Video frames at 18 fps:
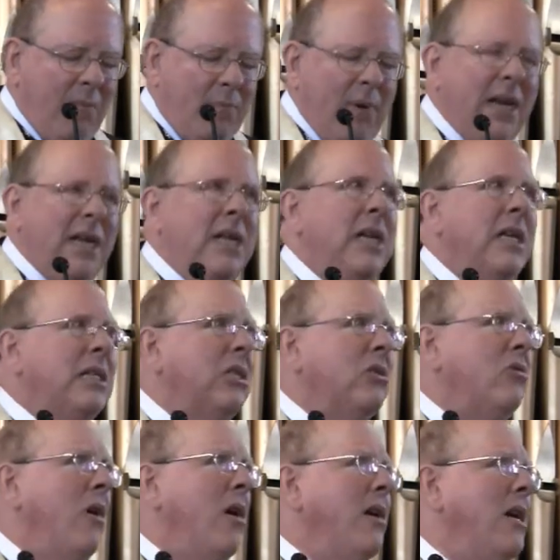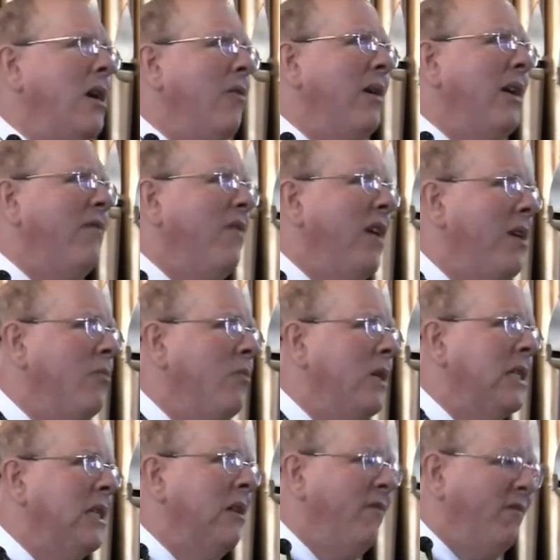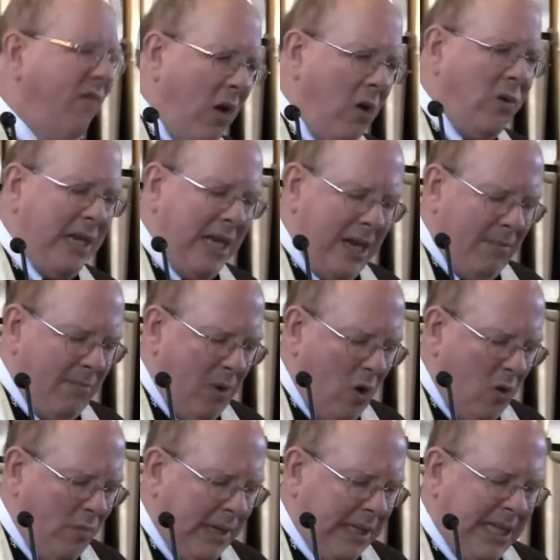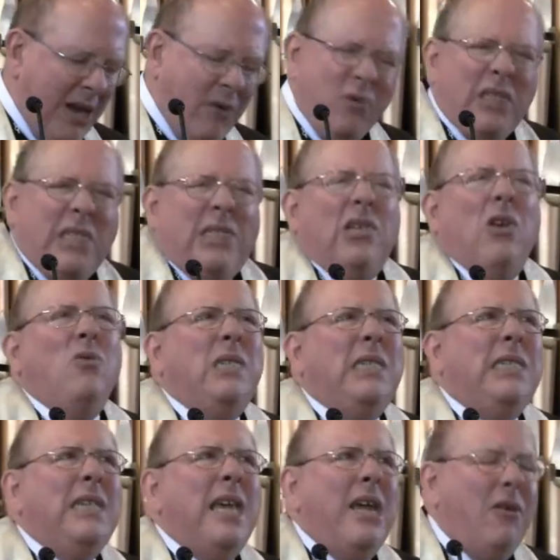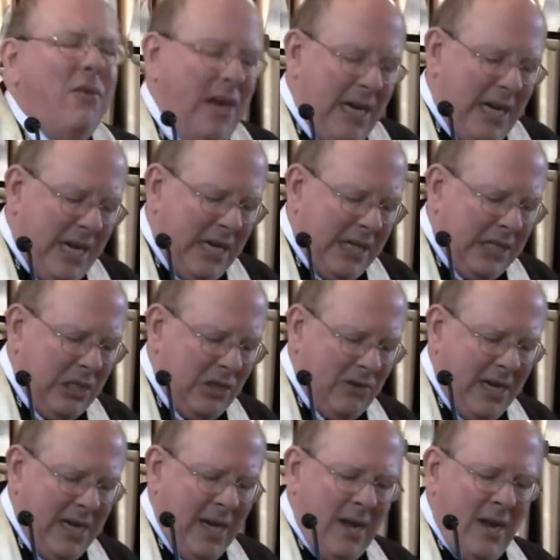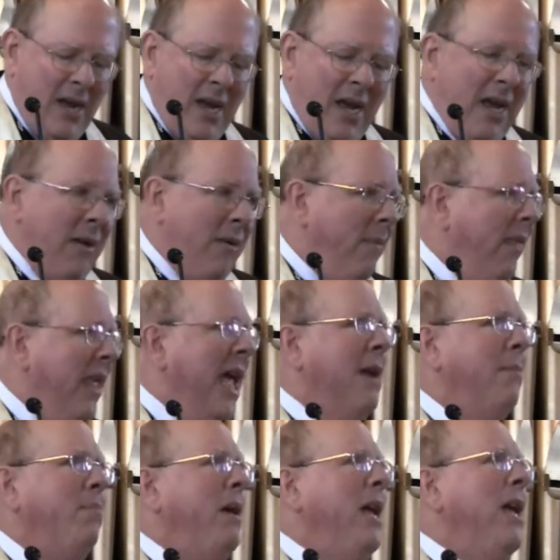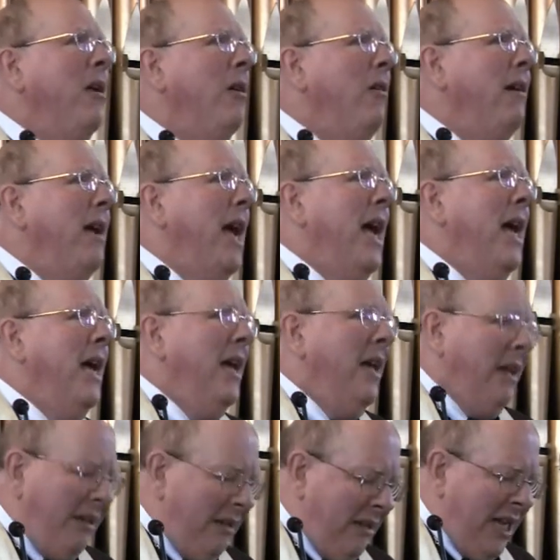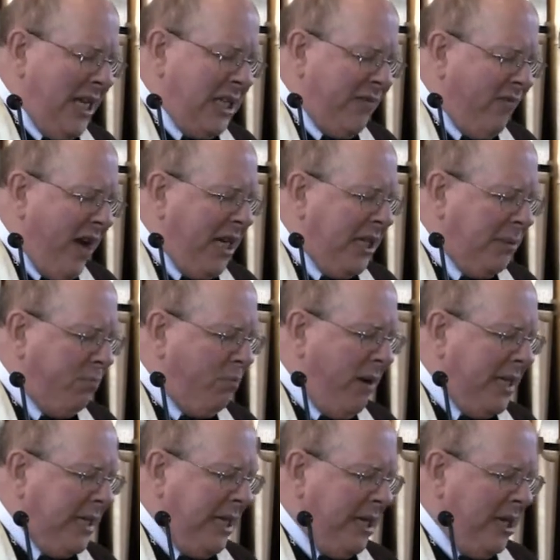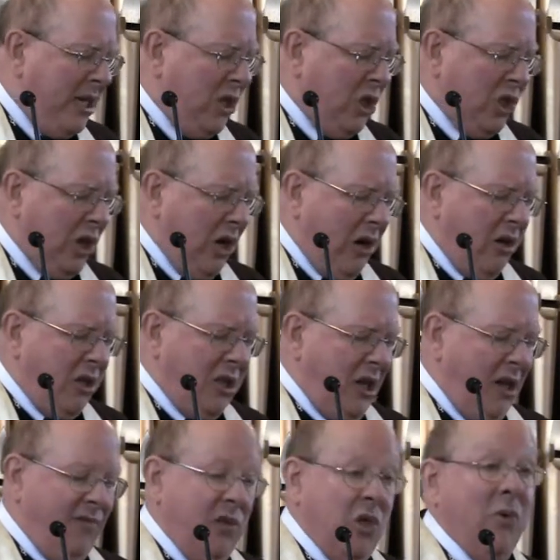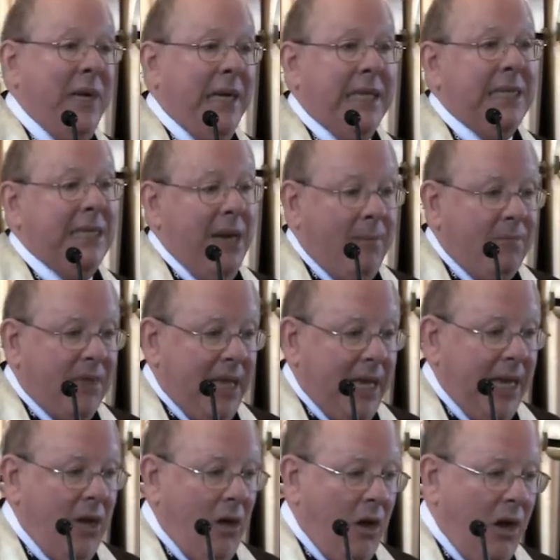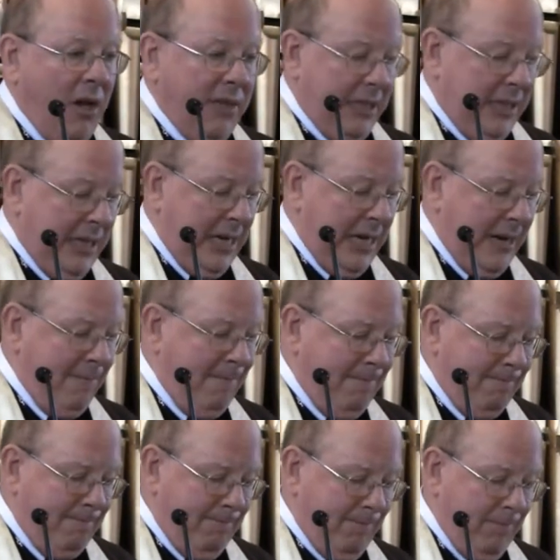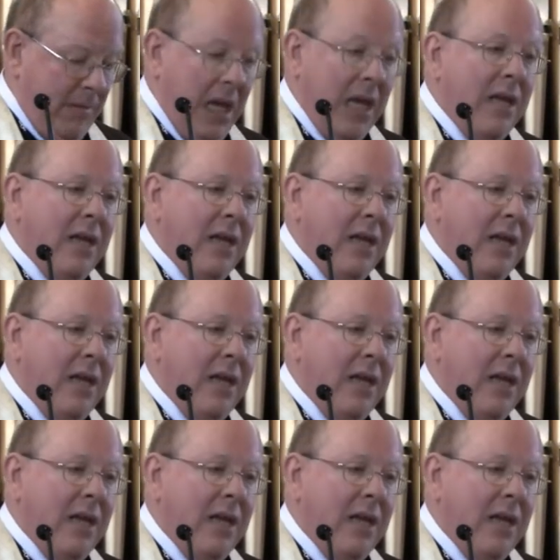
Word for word: But an extraordinary event was unfolding, a moment that was so sacred in history. And Peter, uh, as vice president in charge of doing something all the time,